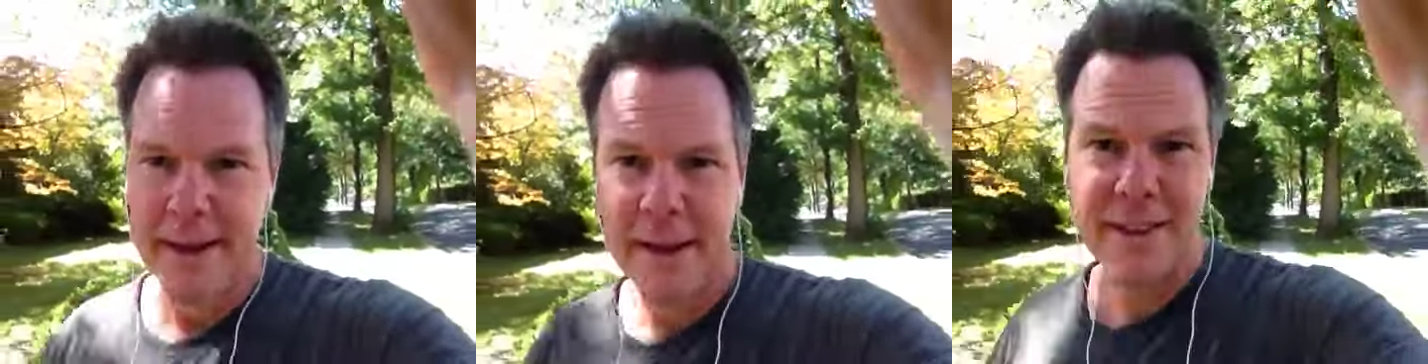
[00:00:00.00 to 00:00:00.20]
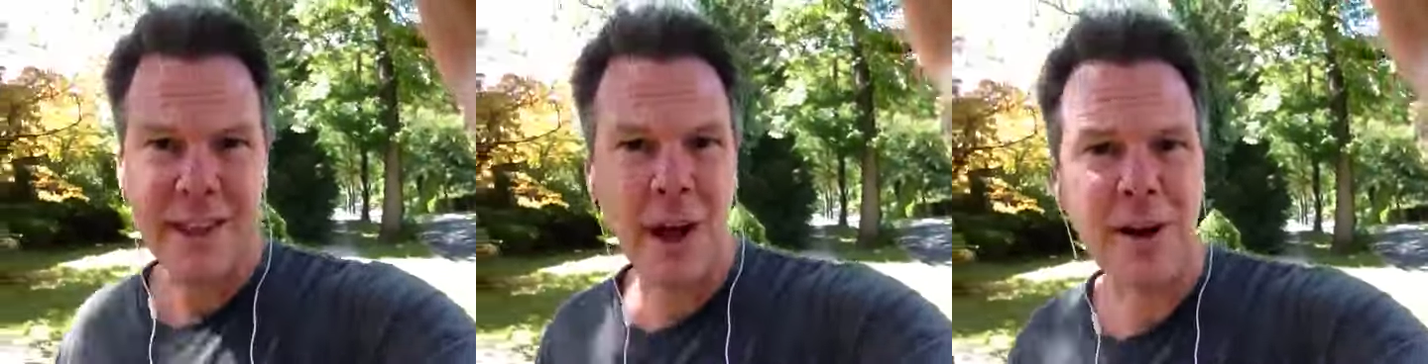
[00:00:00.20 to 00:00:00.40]

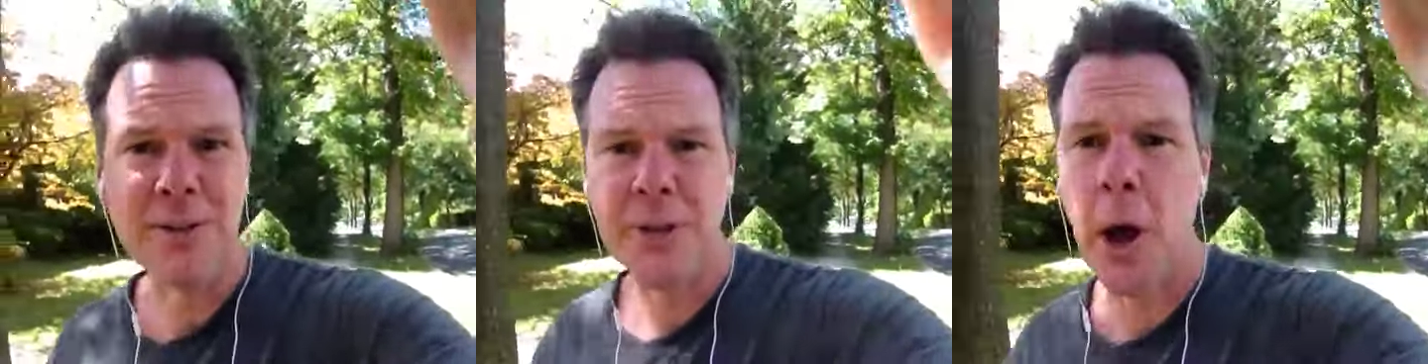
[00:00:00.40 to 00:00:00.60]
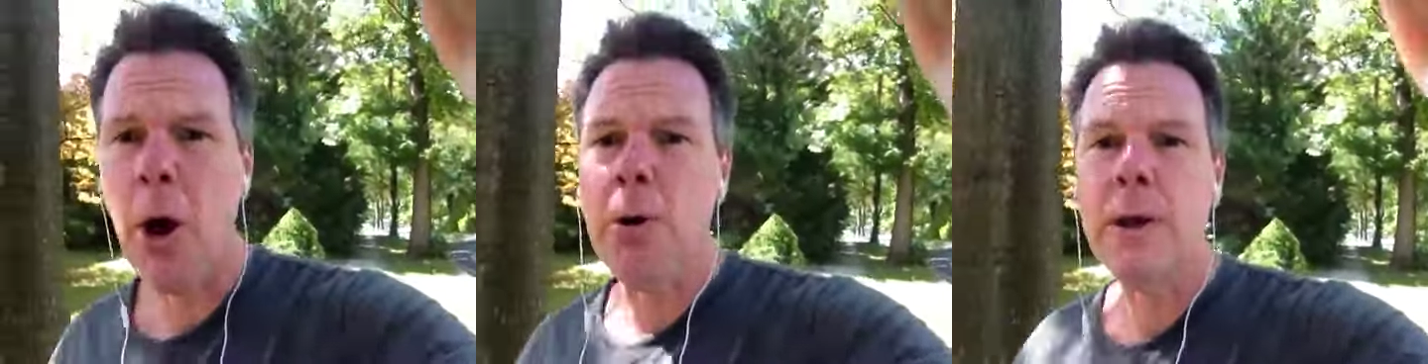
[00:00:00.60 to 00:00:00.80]
And they all
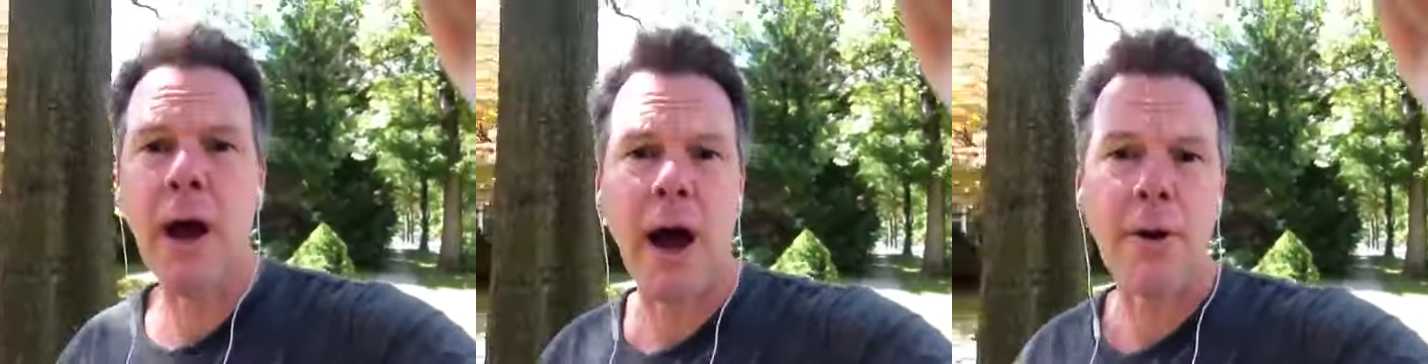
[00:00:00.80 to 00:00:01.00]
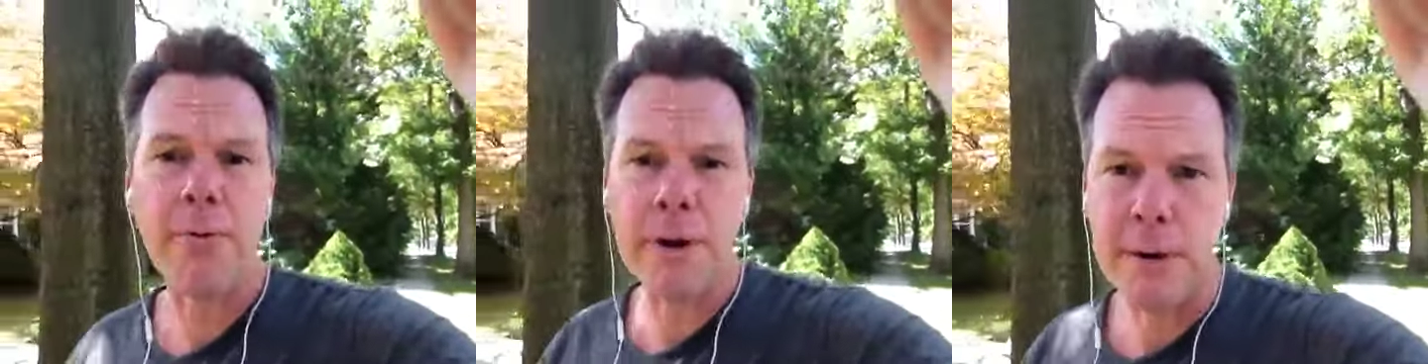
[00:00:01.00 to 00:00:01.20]
say, oh,
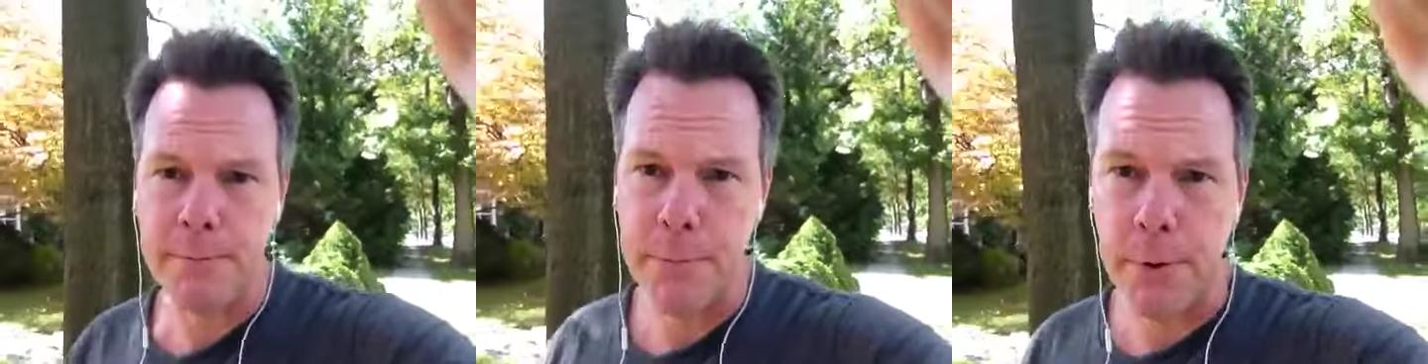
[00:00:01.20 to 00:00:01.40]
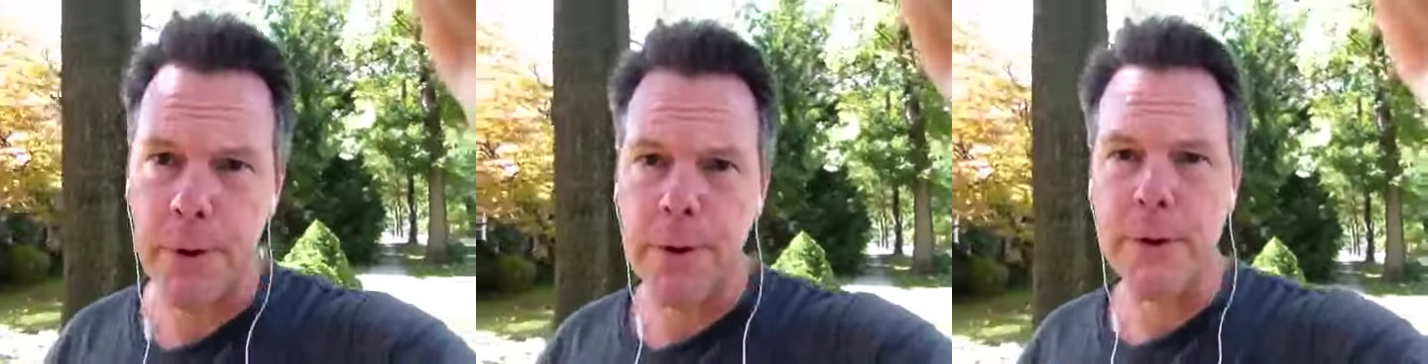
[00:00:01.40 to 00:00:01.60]
yeah, I
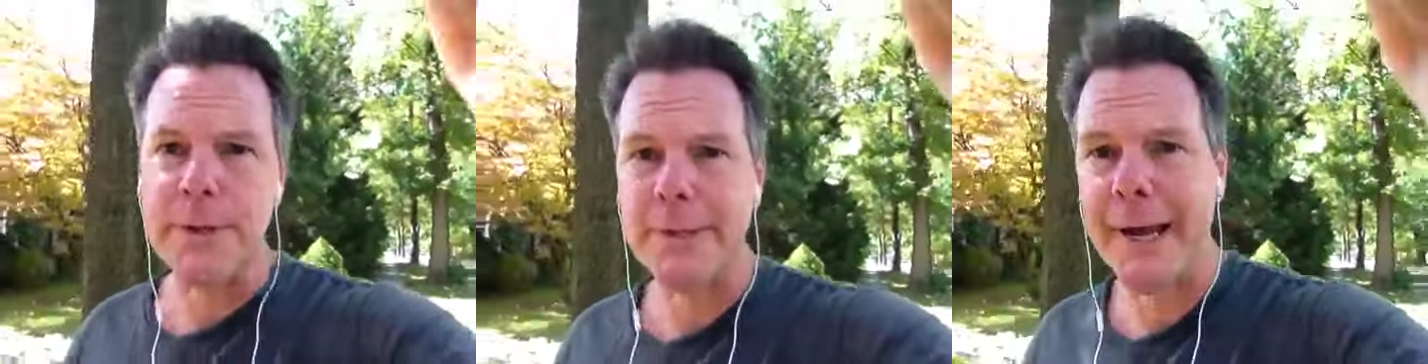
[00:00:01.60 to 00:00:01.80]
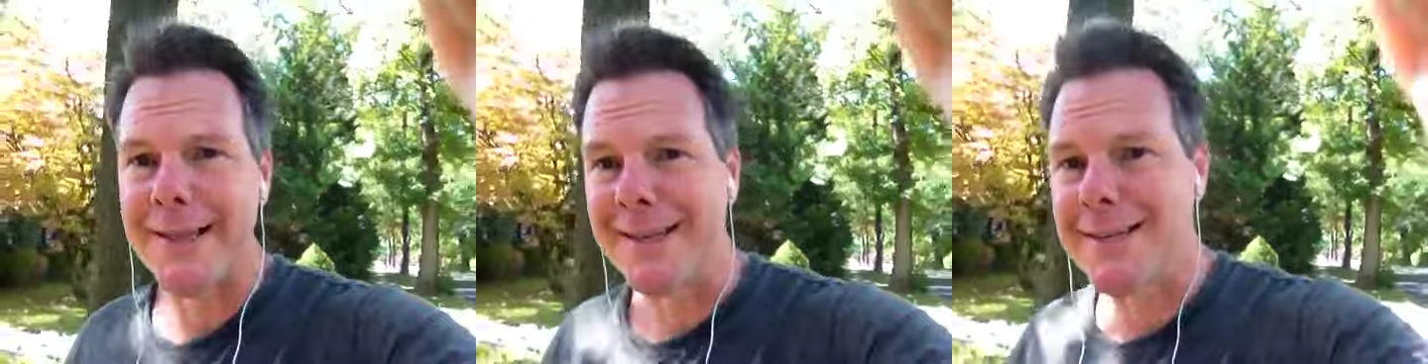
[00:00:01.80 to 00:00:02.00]
read
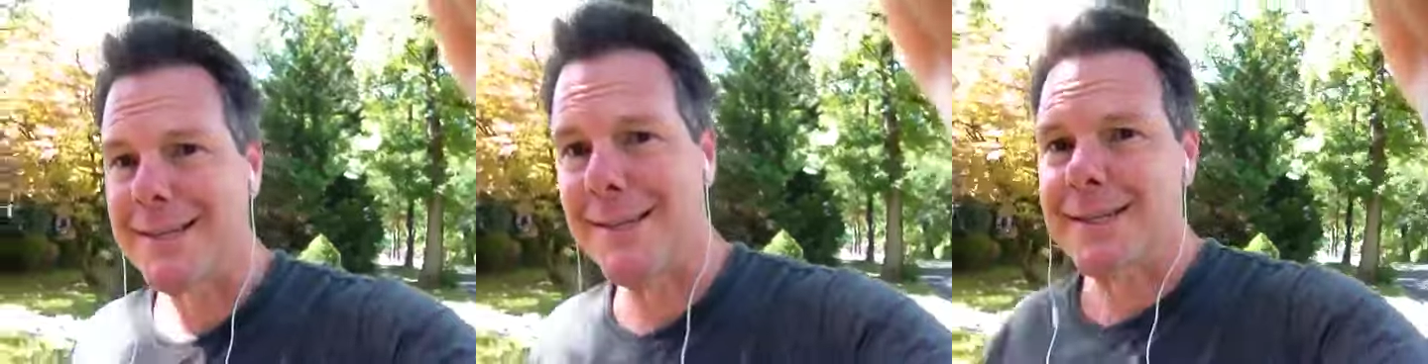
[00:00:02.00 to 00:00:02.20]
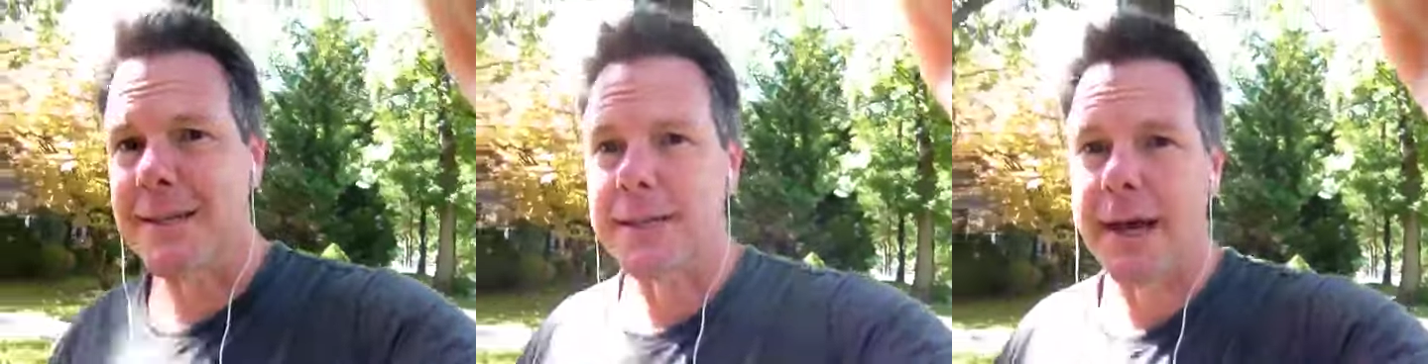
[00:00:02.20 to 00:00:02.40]
books, I
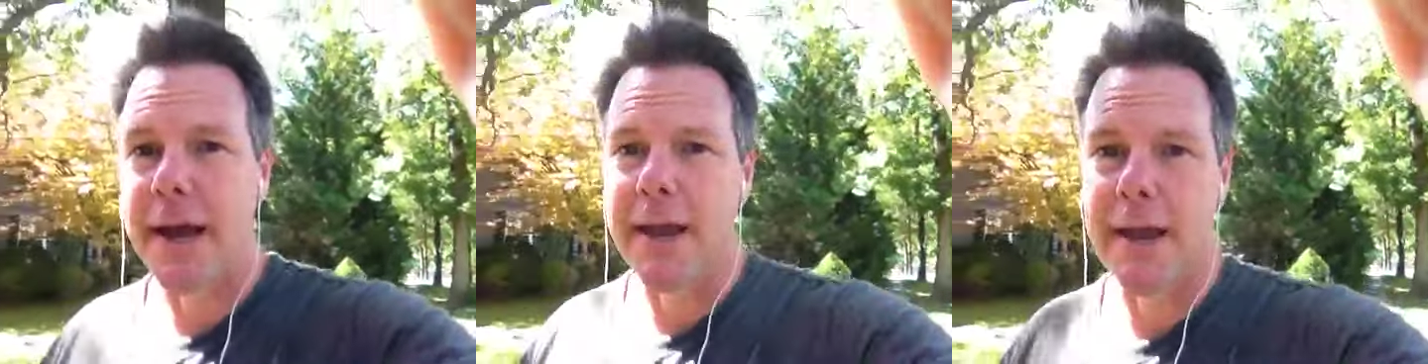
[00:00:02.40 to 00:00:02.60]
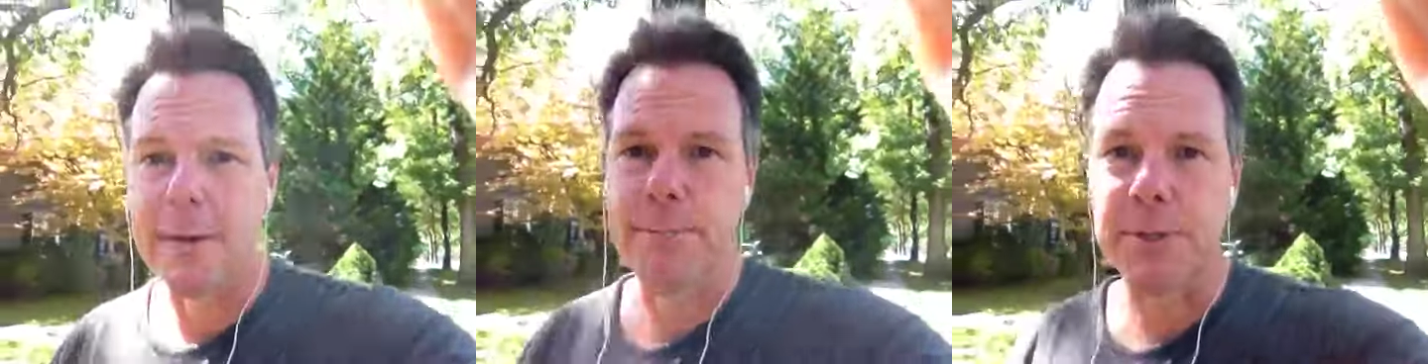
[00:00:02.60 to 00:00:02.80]
listen to
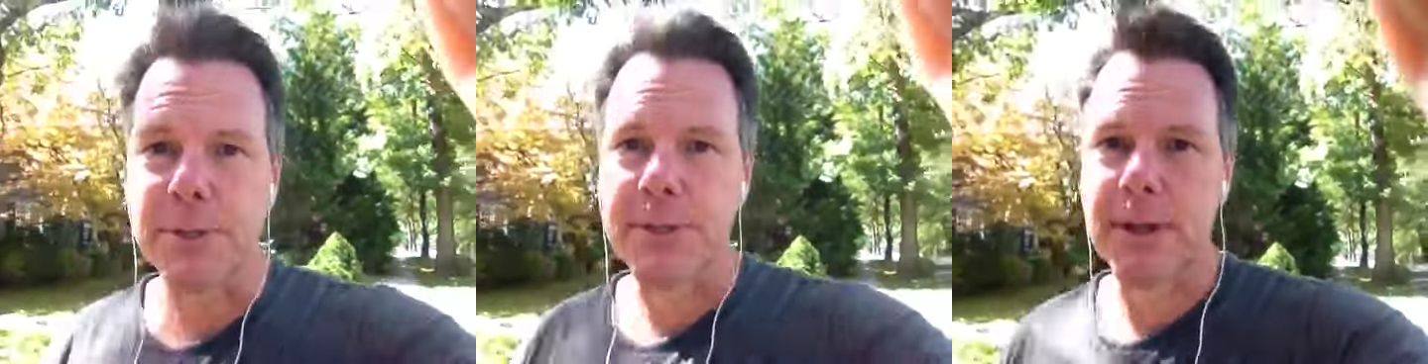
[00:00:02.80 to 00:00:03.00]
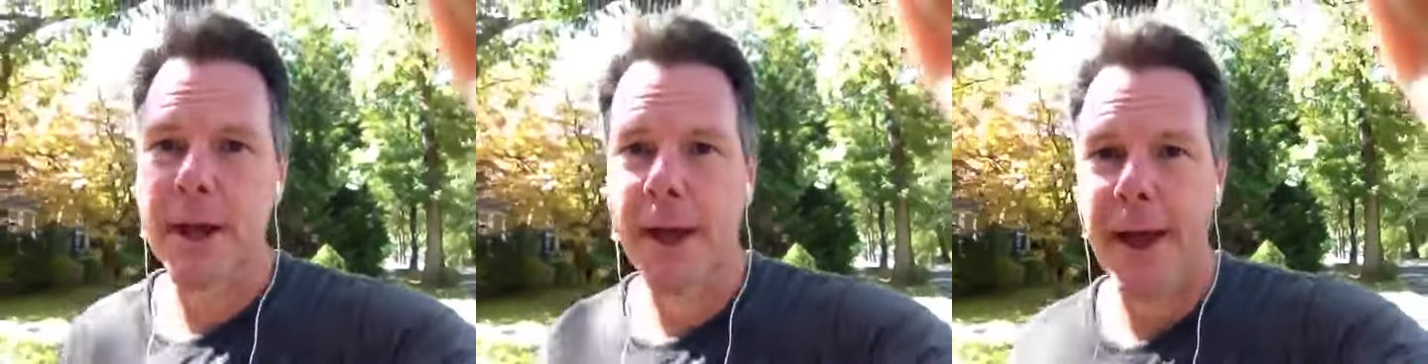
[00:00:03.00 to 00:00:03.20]
tapes.